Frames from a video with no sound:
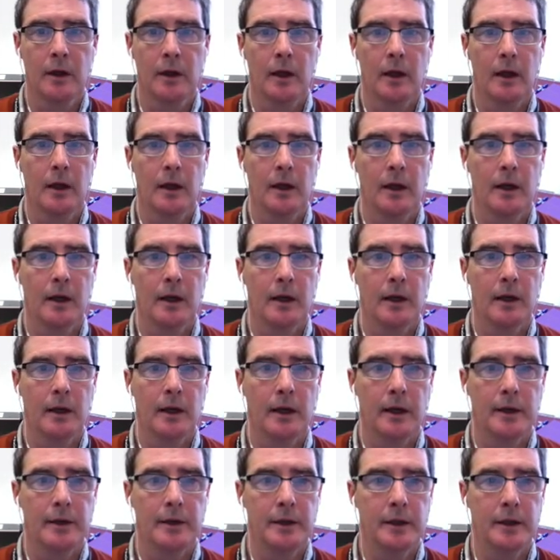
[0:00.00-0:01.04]

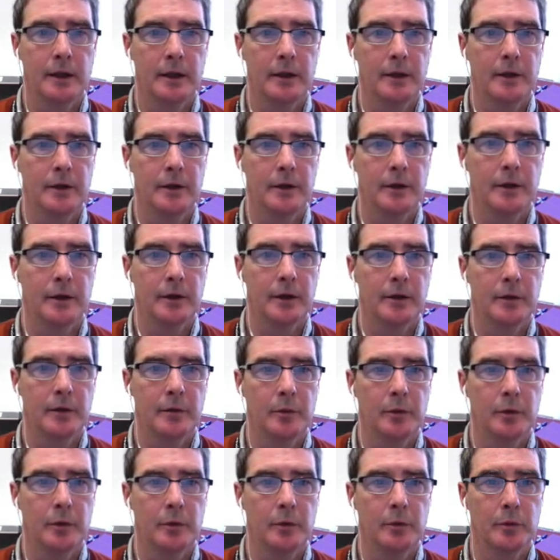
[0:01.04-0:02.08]
at the end here I could
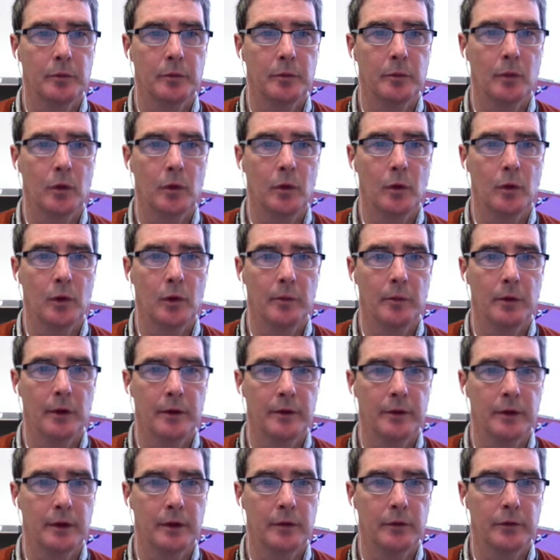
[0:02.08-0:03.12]
put or month
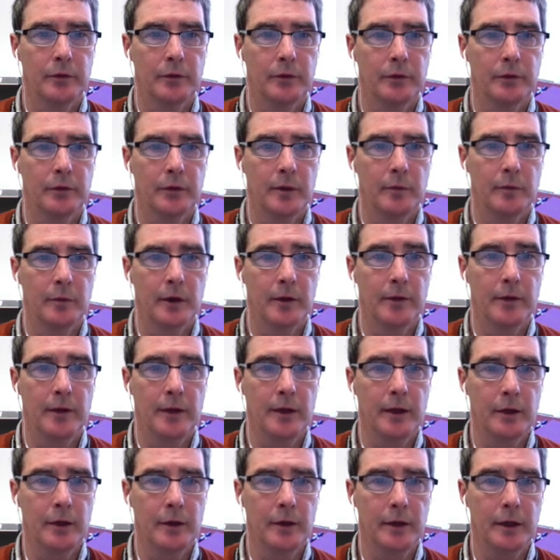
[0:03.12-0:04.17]
equals December. And then I
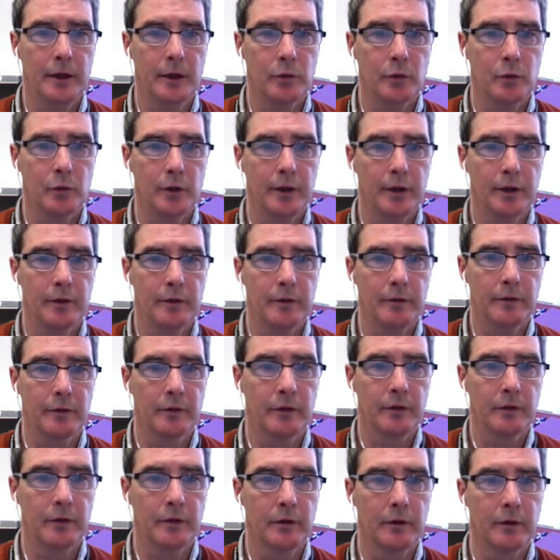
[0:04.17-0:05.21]
could get rid of
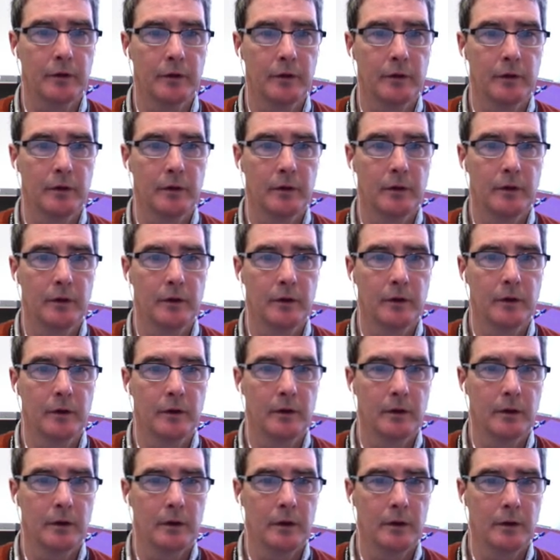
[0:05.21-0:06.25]

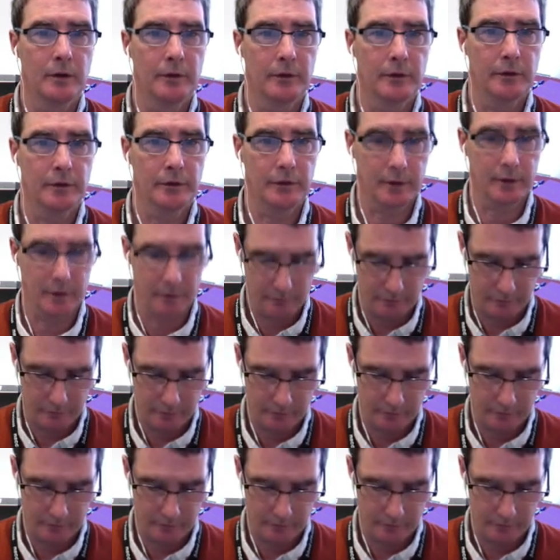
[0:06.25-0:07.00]
all this stuff.